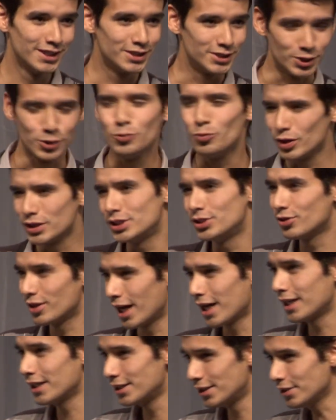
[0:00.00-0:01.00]
Do what you
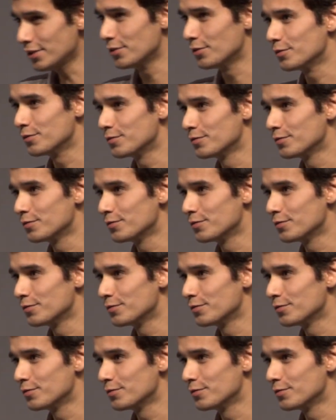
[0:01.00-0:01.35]
got to do.